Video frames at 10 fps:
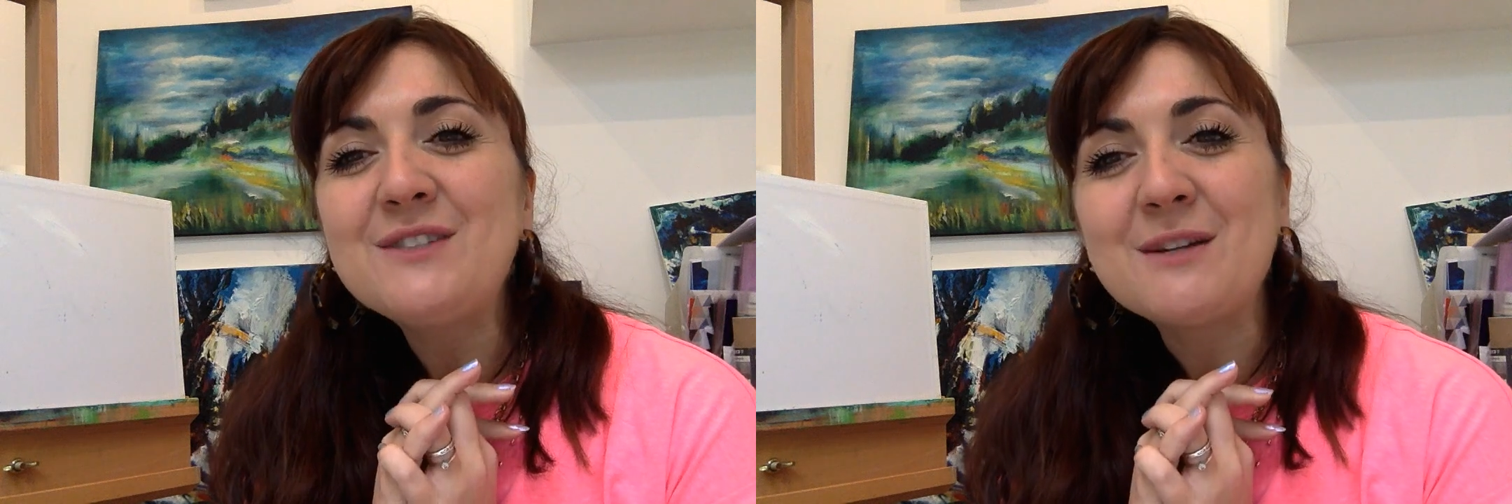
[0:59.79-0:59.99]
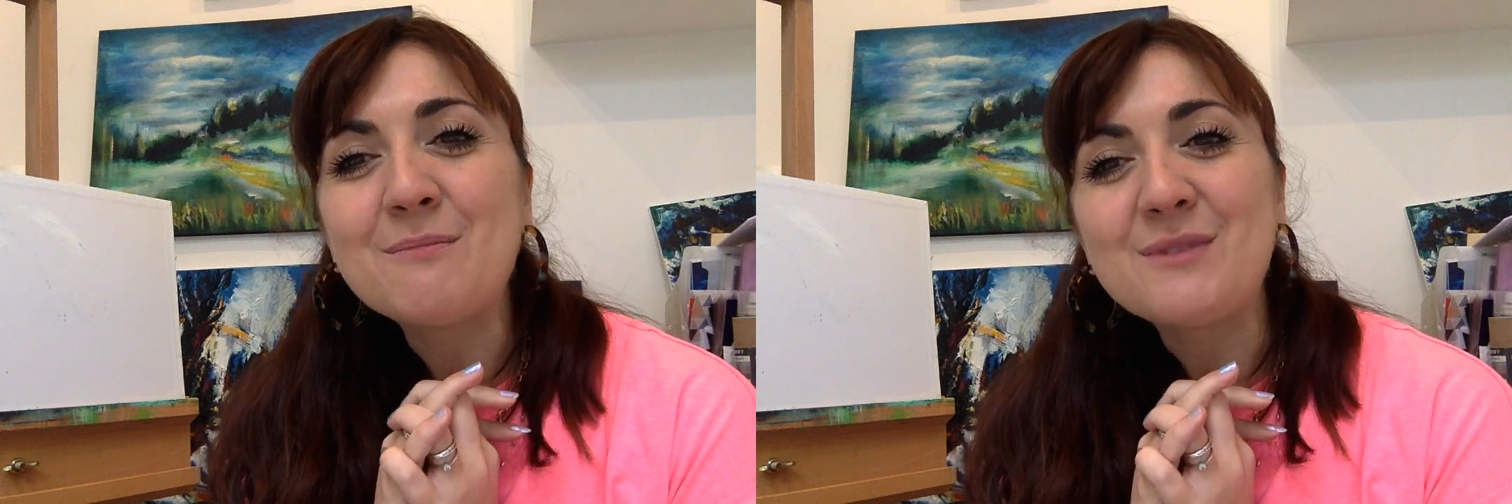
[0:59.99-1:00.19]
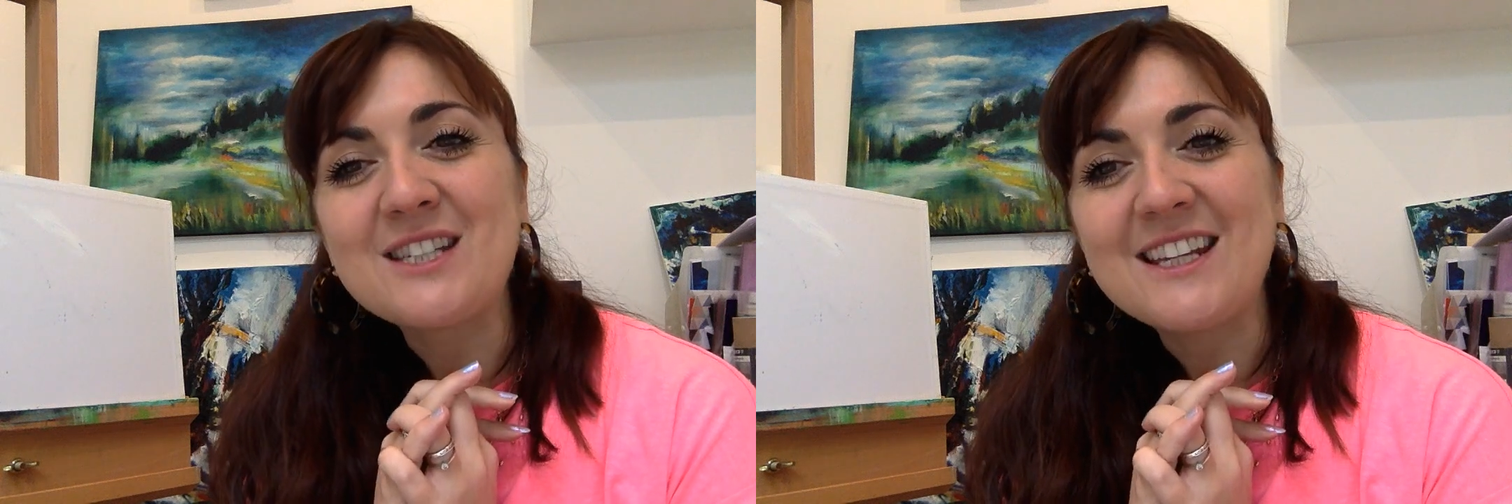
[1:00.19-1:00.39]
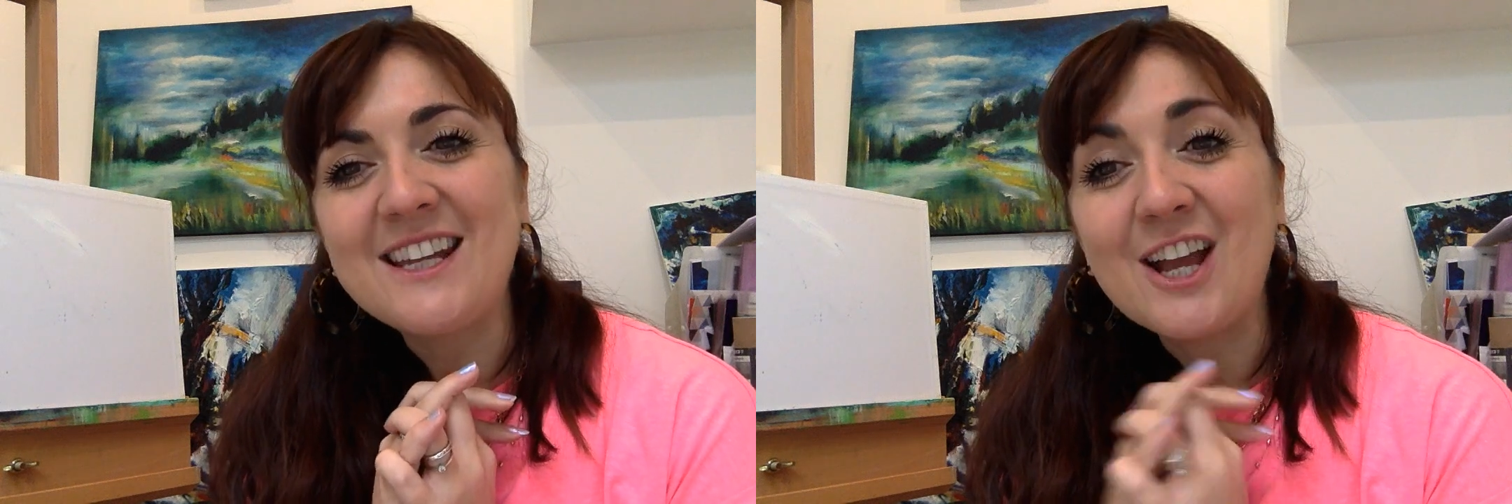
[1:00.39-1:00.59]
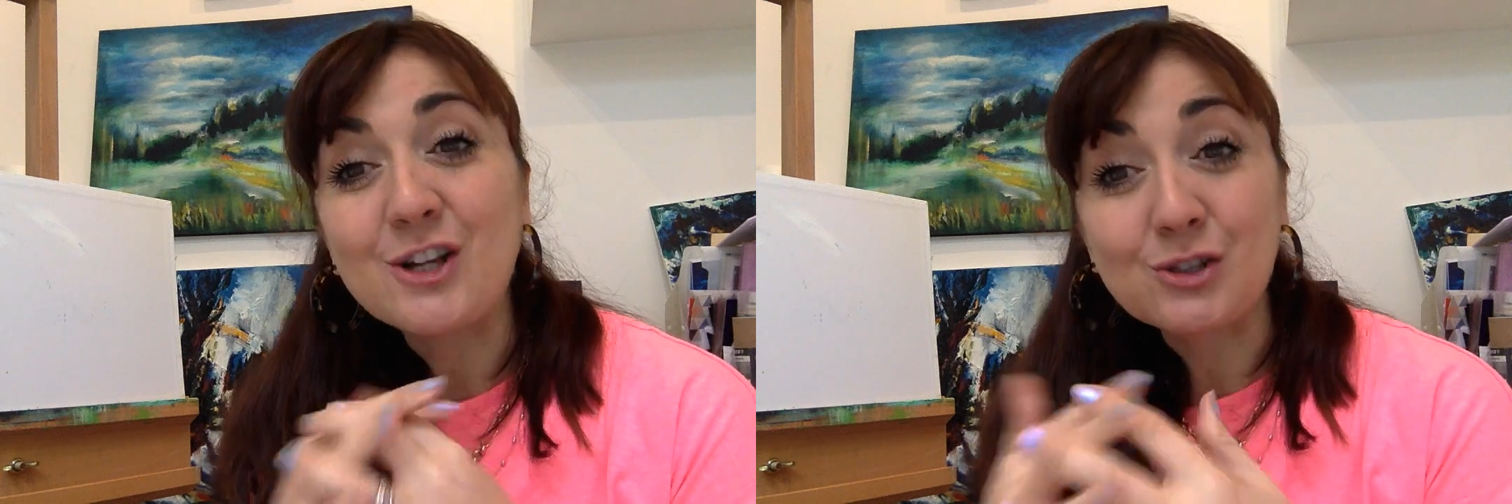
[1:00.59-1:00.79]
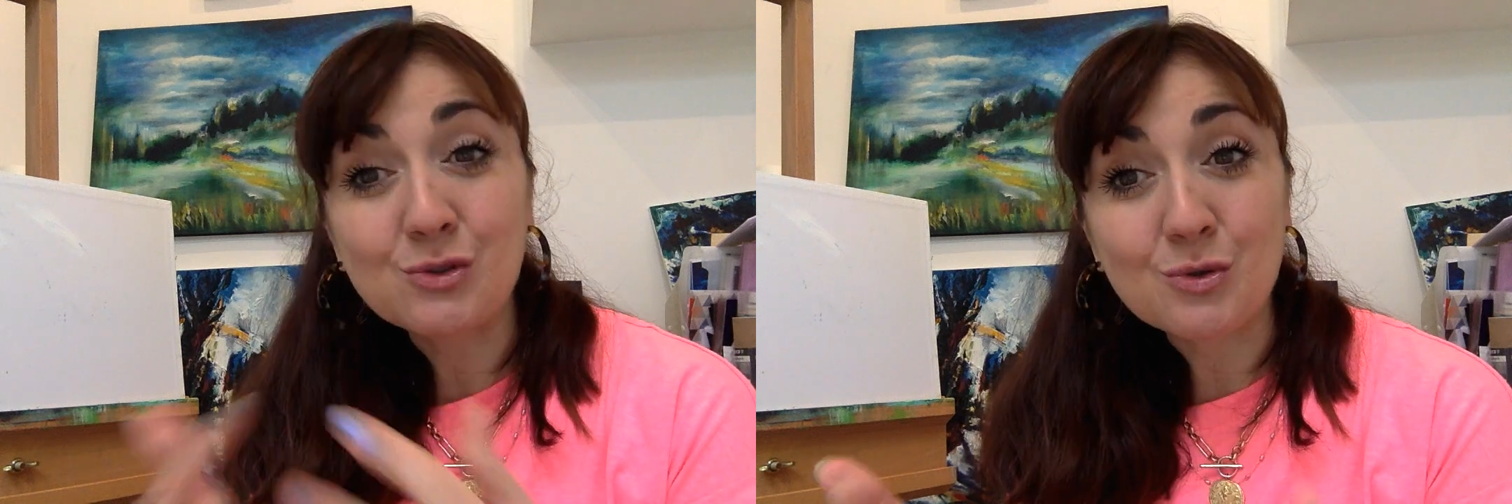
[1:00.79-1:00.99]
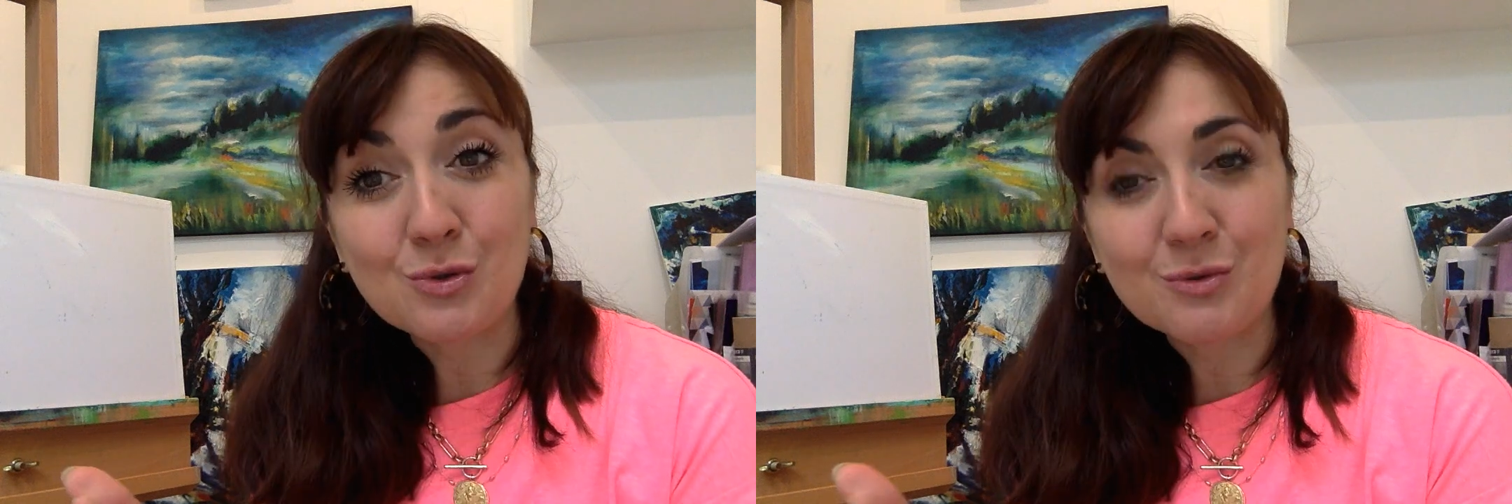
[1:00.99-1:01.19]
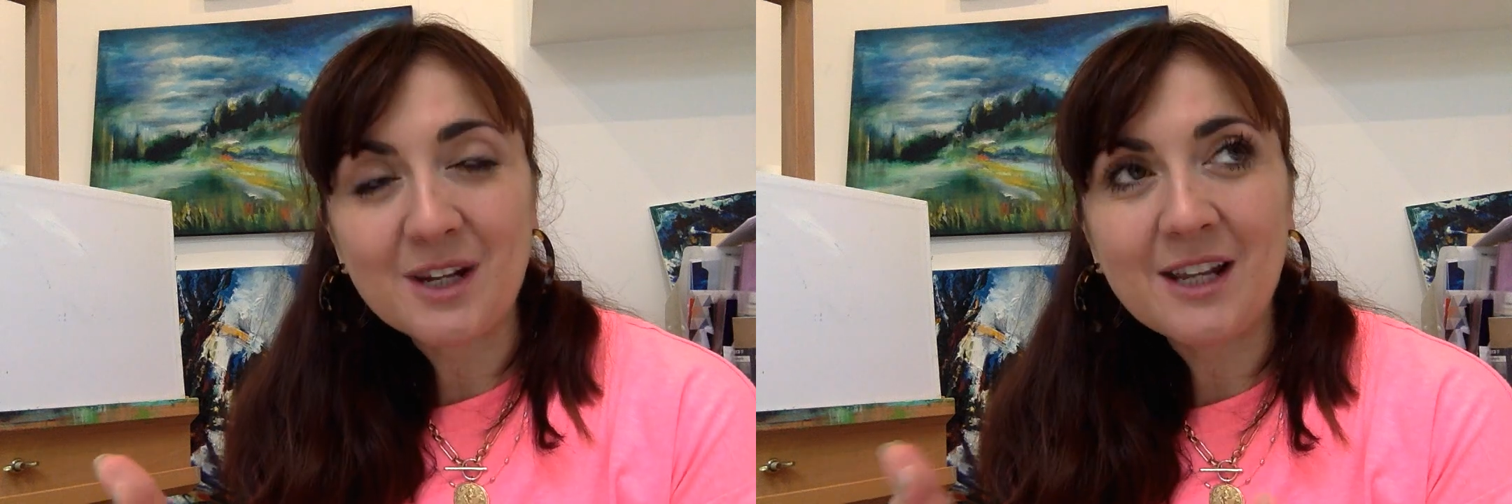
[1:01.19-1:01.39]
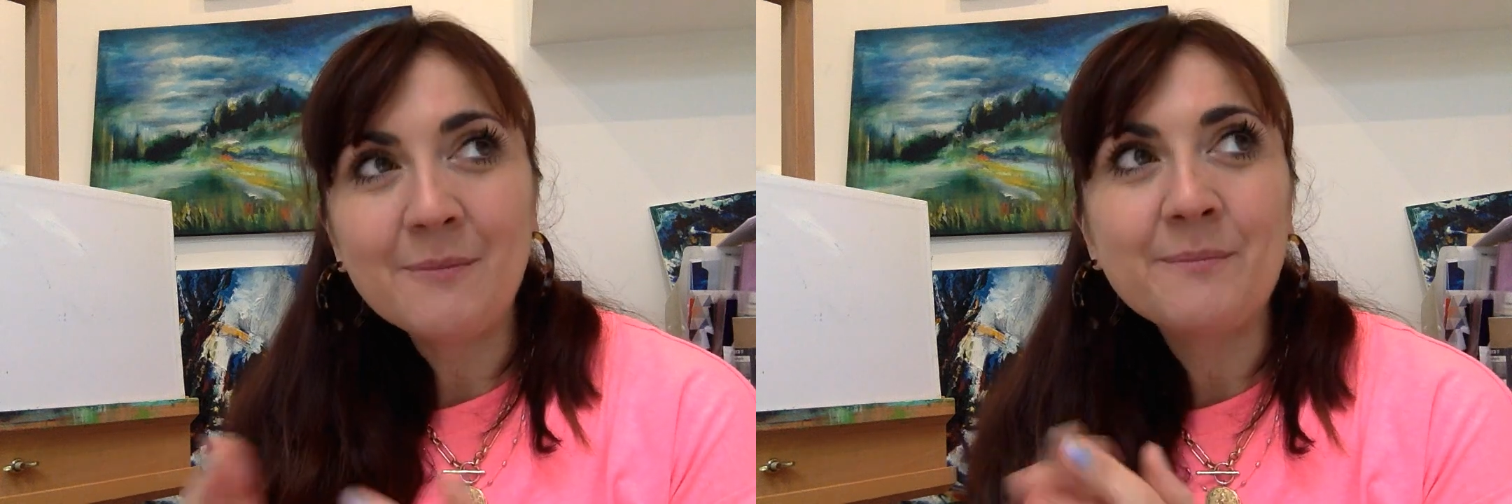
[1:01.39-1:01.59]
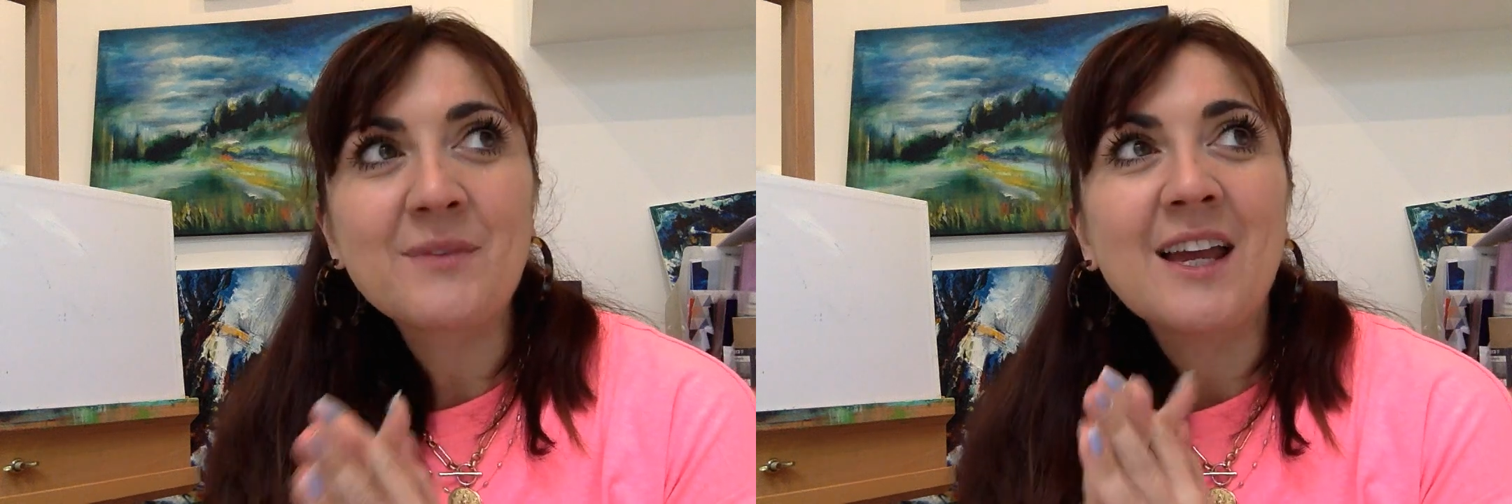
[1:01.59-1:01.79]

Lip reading: somebody a story,